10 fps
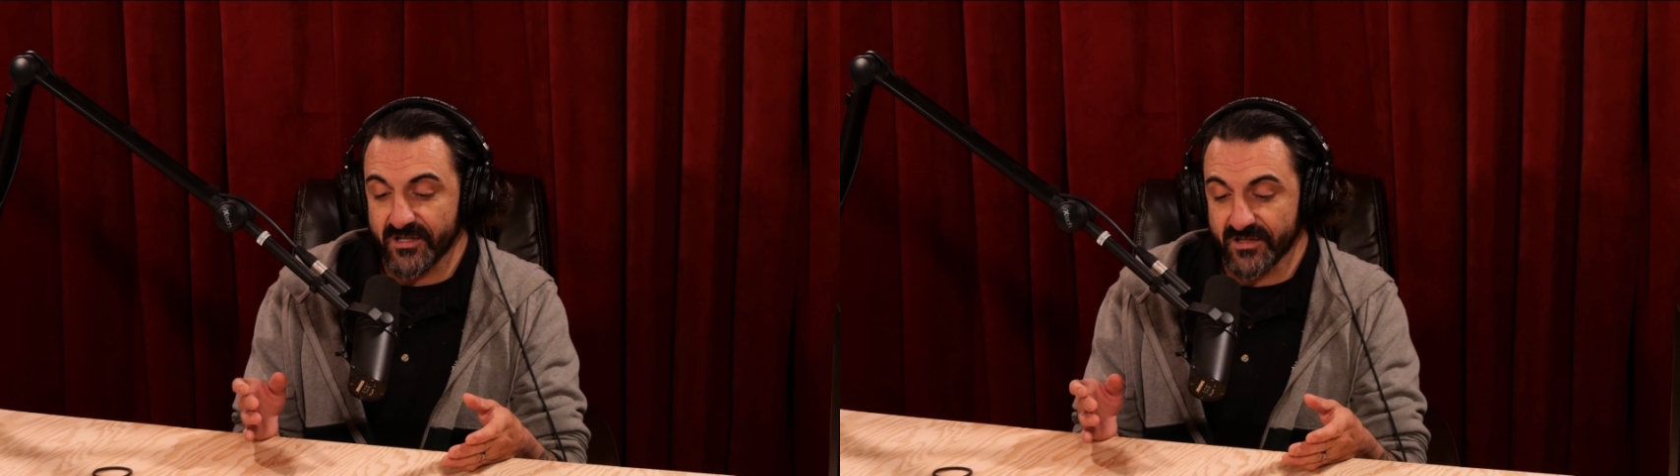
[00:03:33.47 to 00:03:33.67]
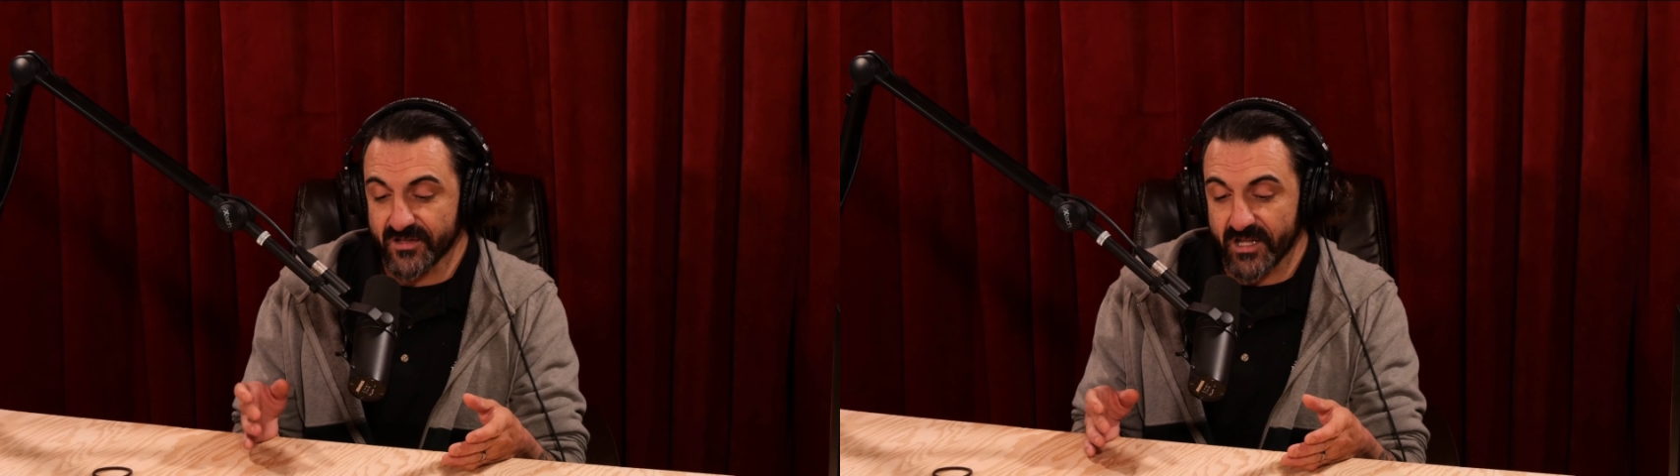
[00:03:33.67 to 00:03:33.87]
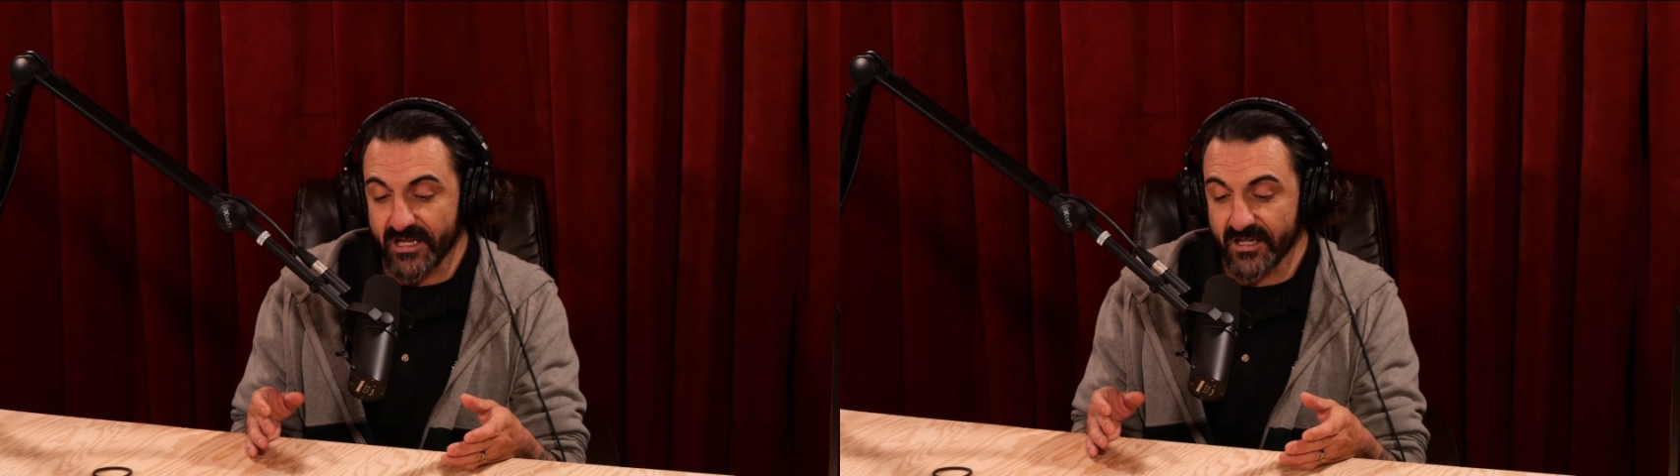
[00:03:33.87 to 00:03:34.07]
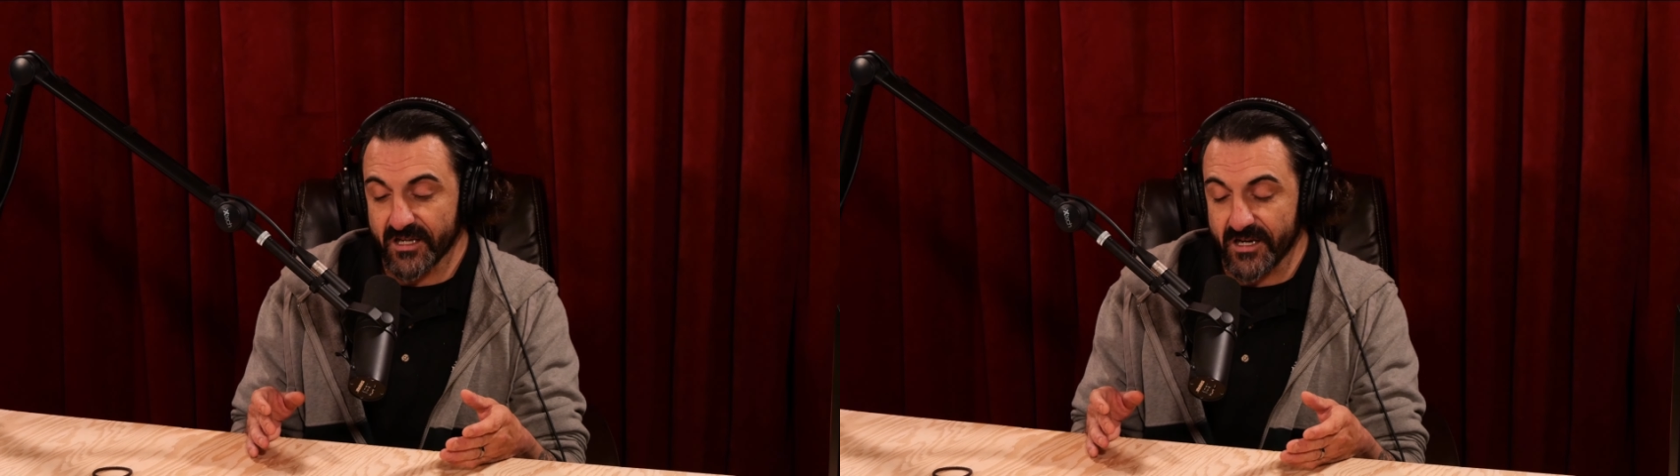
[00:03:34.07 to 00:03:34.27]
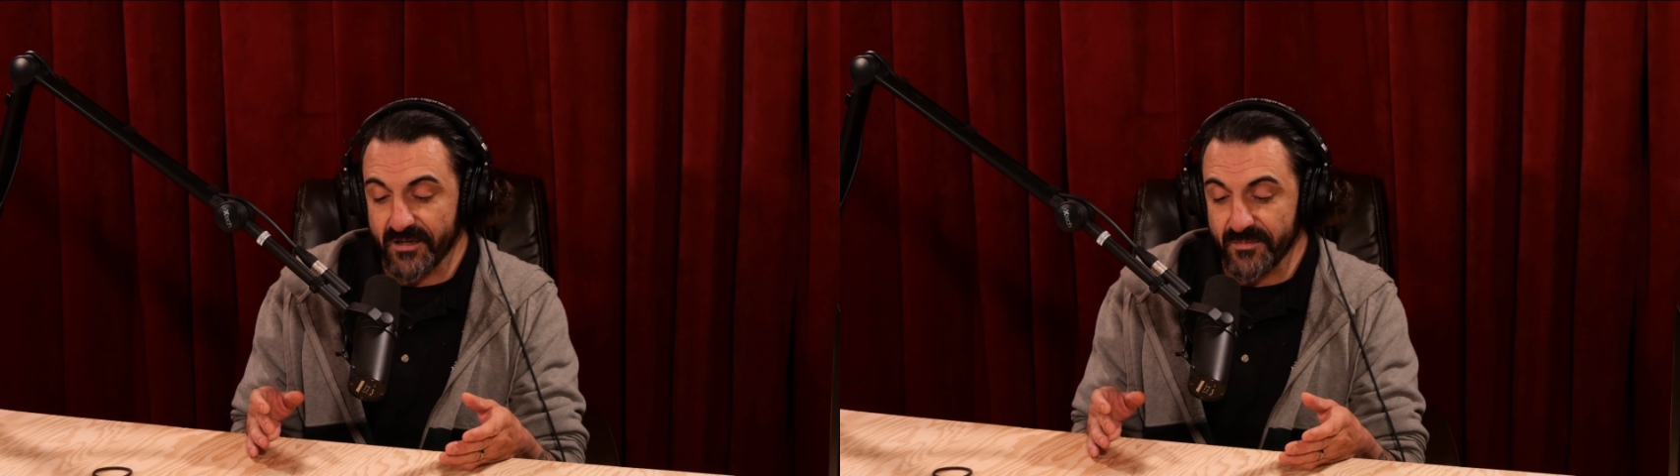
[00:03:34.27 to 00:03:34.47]
is
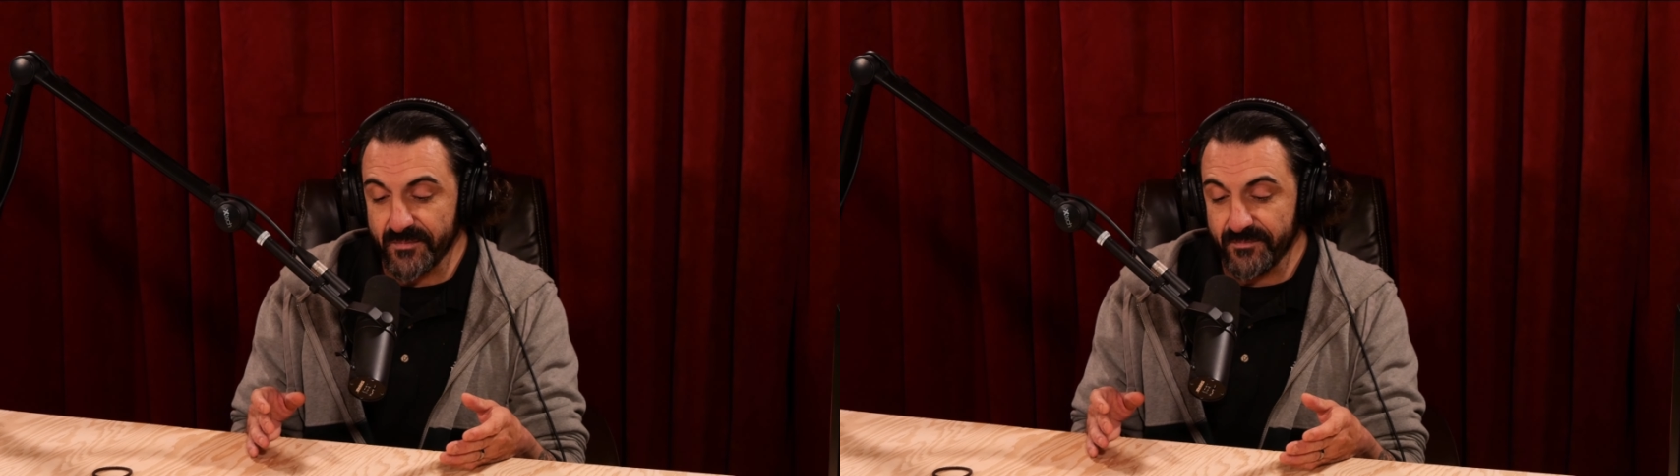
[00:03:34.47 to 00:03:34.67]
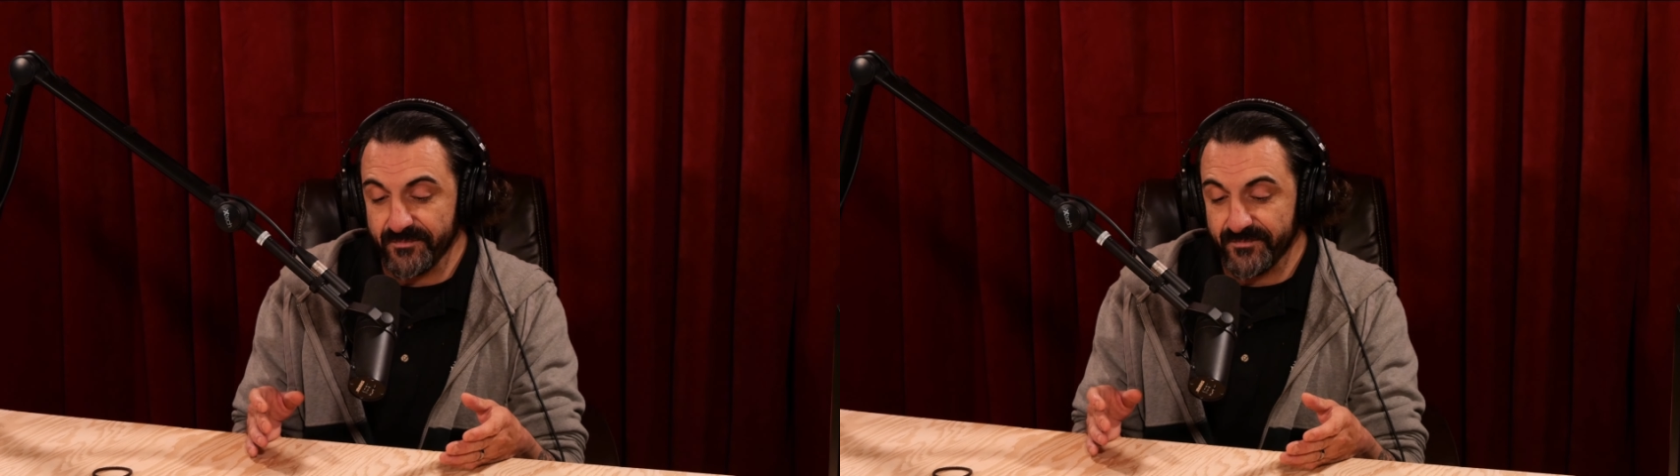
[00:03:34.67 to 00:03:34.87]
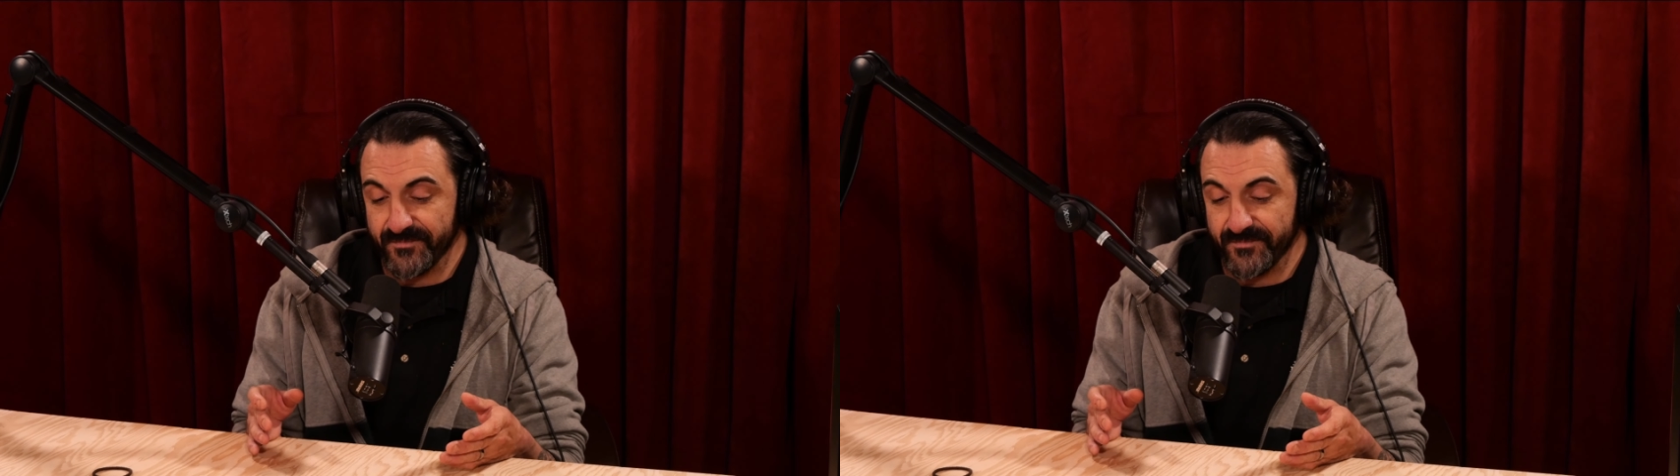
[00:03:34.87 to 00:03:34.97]
like um,